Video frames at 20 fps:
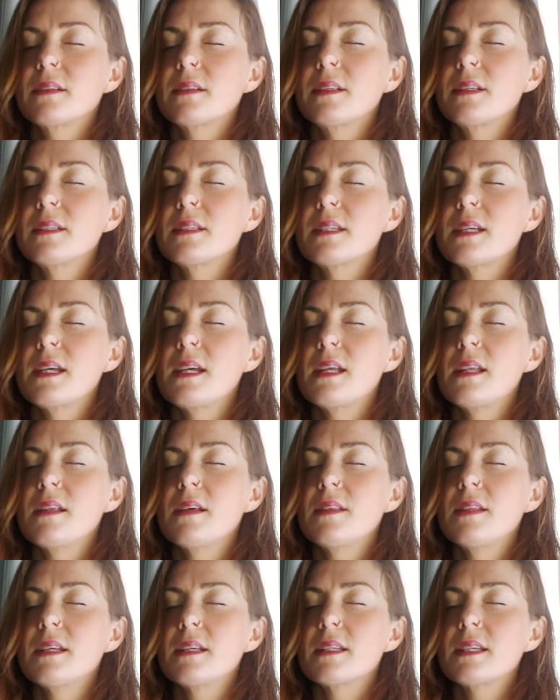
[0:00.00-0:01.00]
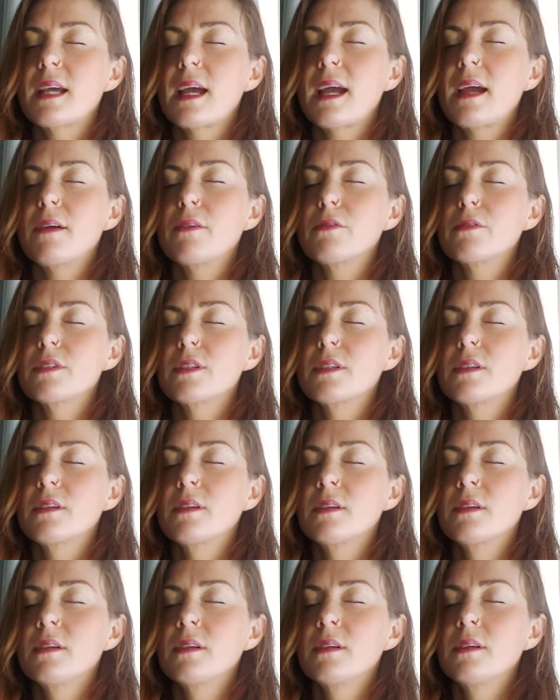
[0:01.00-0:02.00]
this in and this out,
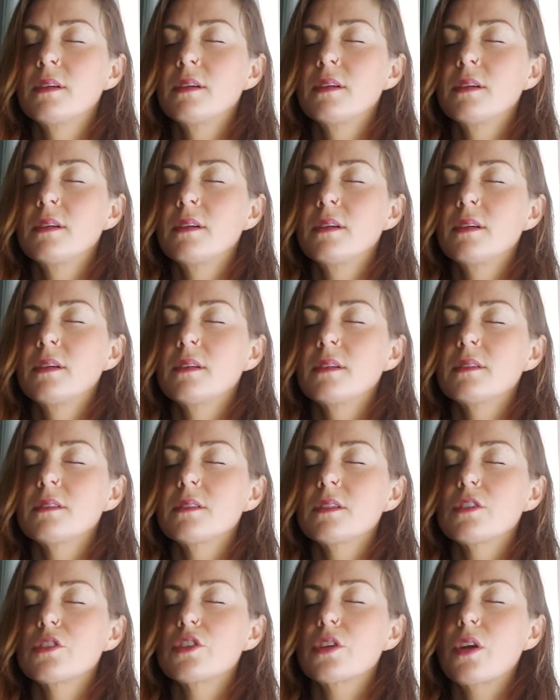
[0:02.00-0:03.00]
such a